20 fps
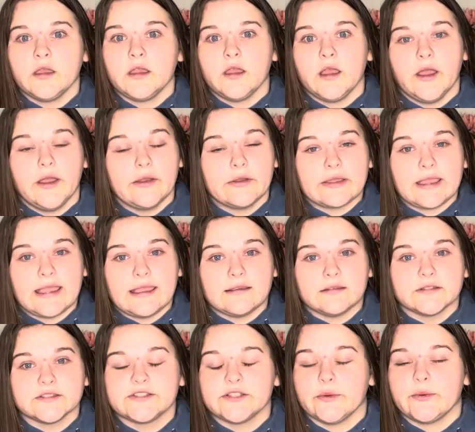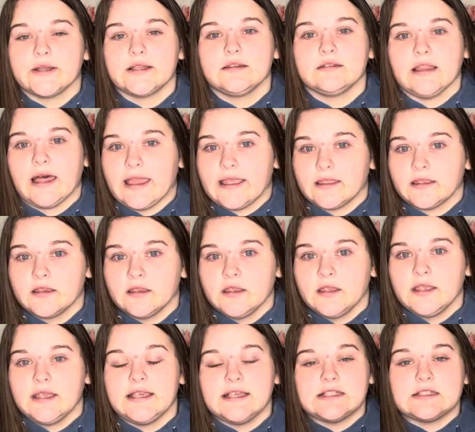Okay, so what, like,
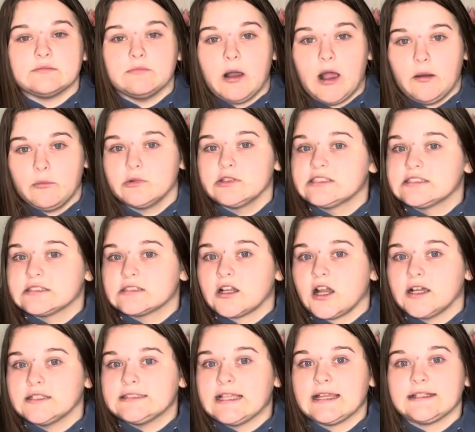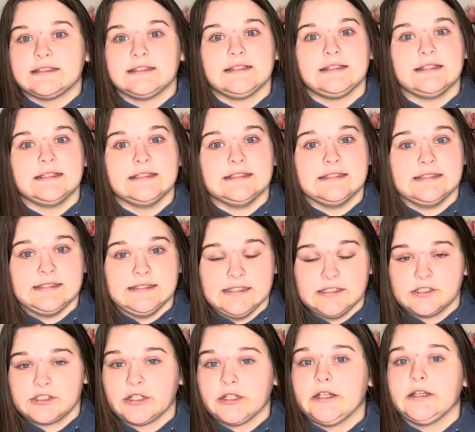his mom wasn't contacted, his
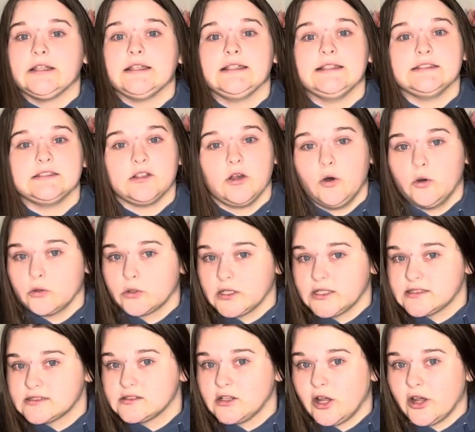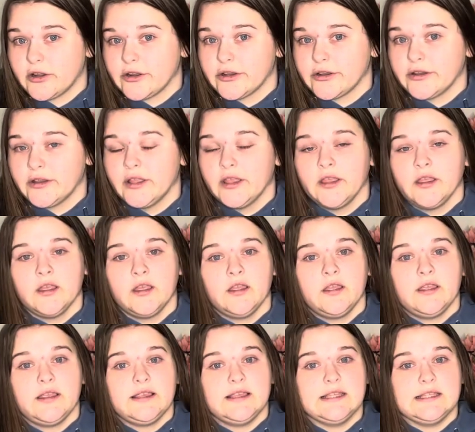sister, his oldest daughter,
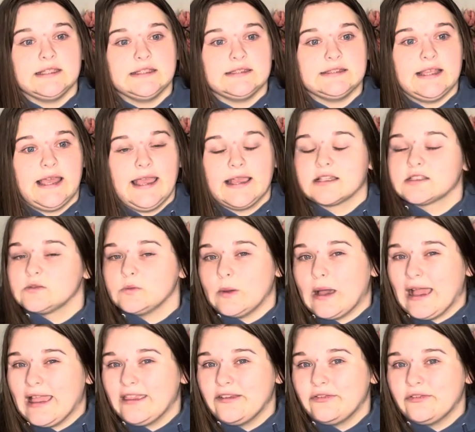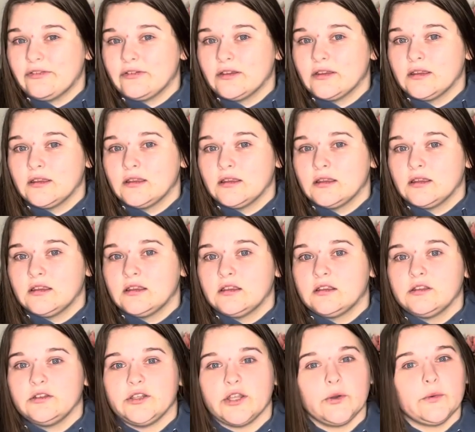his ex-wife,
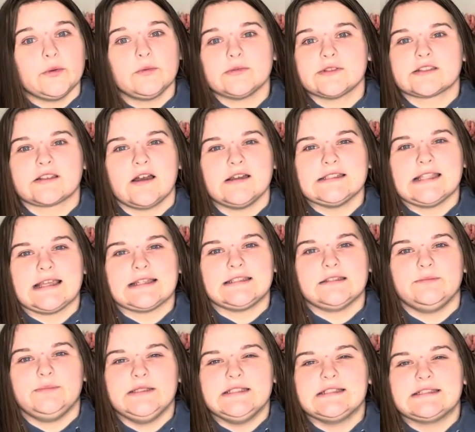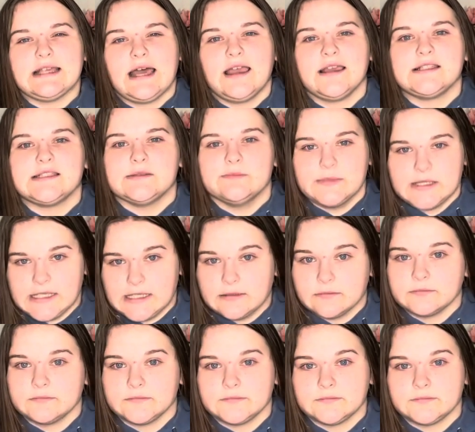no one was contacted besides me,
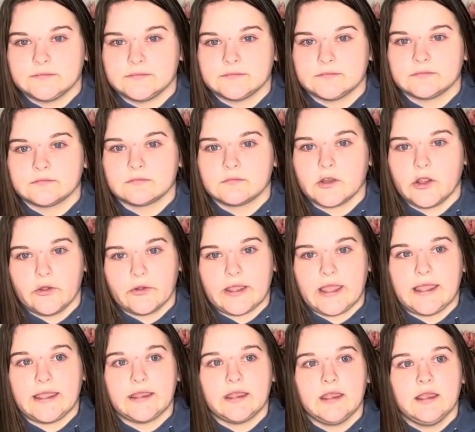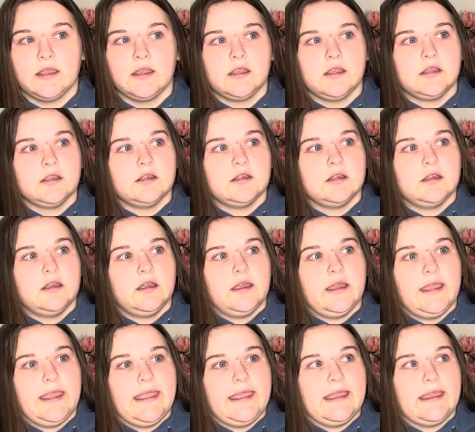okay?
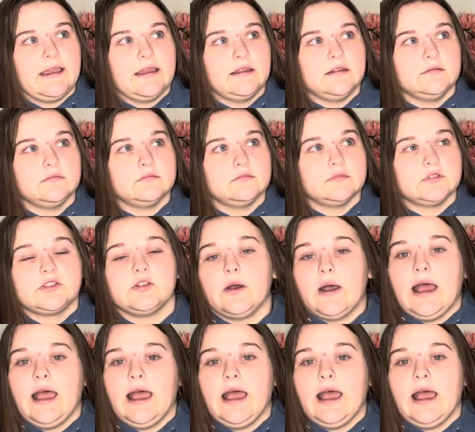And so